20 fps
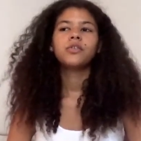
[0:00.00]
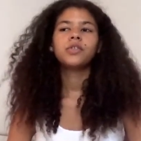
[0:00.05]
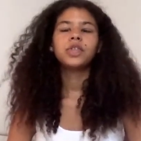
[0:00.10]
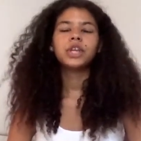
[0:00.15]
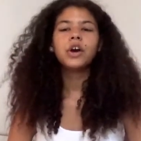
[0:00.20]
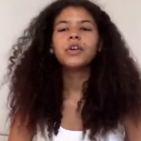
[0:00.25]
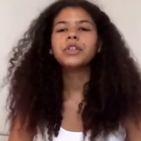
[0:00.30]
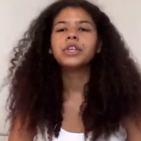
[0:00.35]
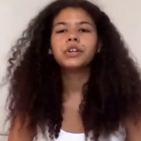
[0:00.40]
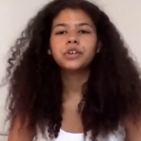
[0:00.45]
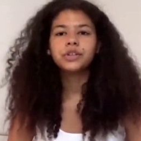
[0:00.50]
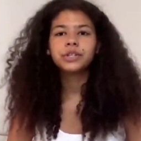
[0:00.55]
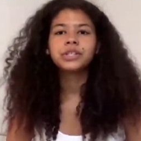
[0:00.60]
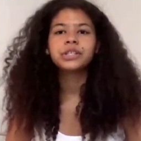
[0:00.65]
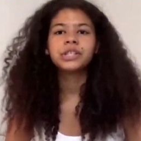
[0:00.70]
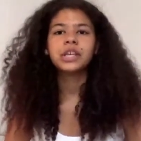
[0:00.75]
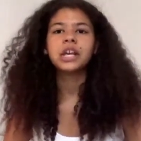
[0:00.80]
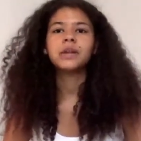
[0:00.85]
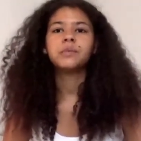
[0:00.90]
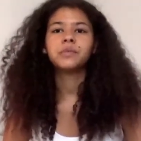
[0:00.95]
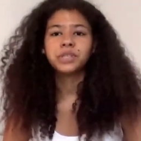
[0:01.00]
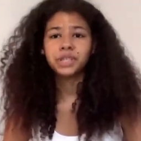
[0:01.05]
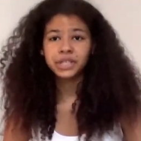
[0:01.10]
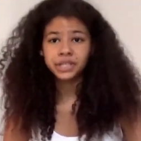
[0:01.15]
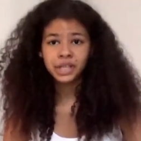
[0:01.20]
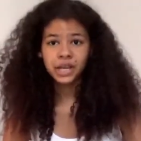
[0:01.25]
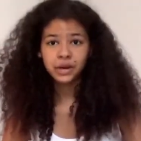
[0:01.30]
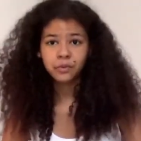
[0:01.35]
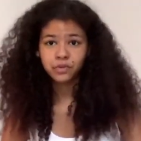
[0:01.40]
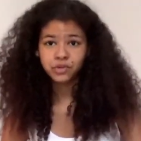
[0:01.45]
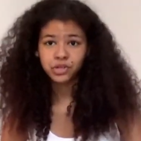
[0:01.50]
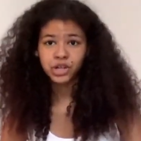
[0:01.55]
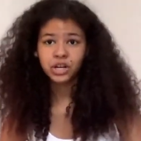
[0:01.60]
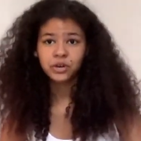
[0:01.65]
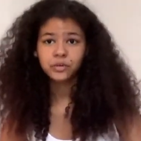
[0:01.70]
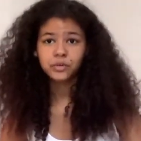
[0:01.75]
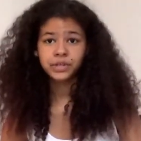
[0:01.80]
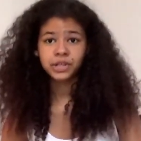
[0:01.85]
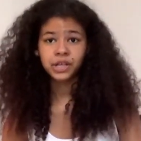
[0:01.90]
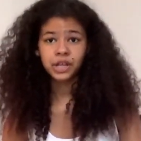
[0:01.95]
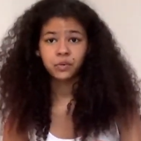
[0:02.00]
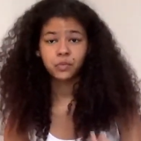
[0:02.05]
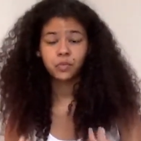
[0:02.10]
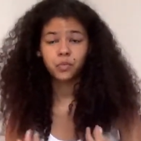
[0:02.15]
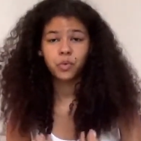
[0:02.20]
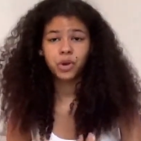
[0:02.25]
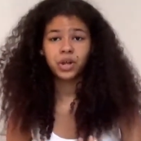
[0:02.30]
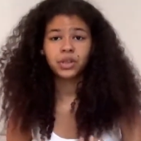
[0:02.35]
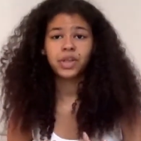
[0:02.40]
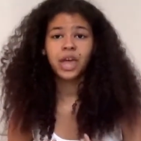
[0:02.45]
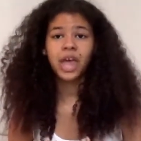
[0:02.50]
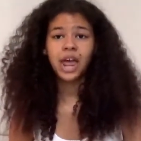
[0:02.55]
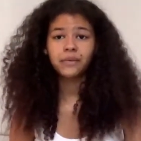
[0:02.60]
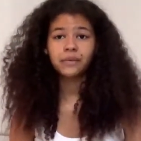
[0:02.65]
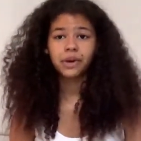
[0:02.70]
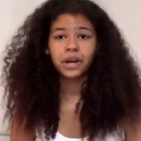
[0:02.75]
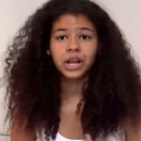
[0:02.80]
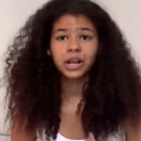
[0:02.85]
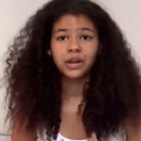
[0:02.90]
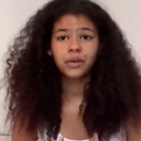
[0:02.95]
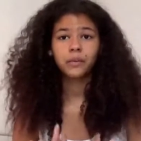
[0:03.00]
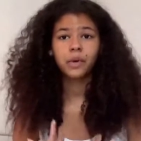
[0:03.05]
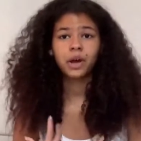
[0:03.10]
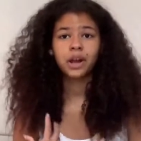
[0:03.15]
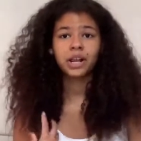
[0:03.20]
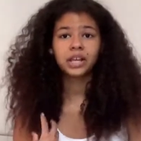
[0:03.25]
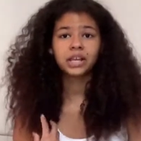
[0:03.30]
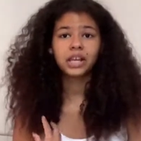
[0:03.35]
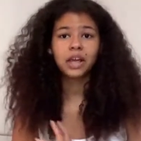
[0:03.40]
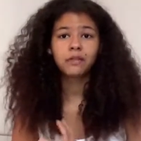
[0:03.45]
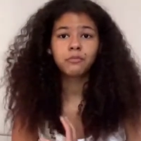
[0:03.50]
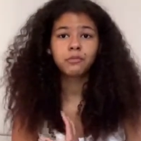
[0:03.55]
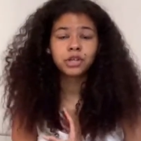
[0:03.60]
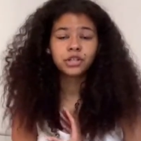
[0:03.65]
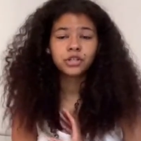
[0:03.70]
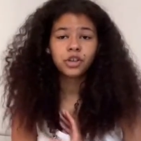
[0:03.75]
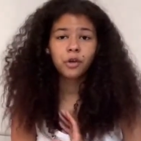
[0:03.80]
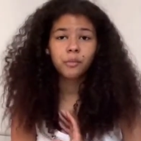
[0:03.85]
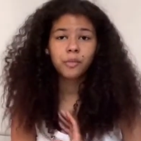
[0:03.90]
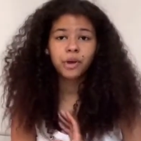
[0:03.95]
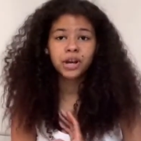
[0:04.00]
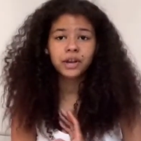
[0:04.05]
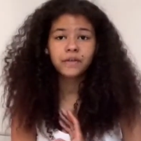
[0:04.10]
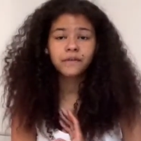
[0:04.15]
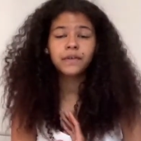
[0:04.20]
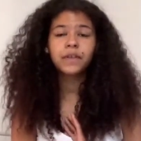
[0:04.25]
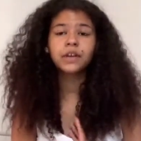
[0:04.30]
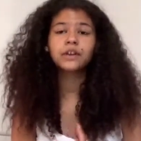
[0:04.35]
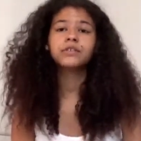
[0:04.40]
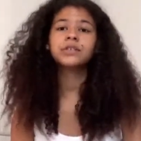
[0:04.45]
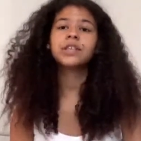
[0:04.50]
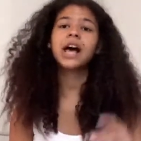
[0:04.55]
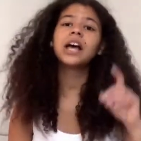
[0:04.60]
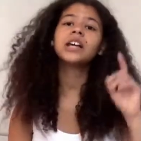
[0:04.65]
The only good scene was the scene Regina was in with Henry, and it gave me so many feels.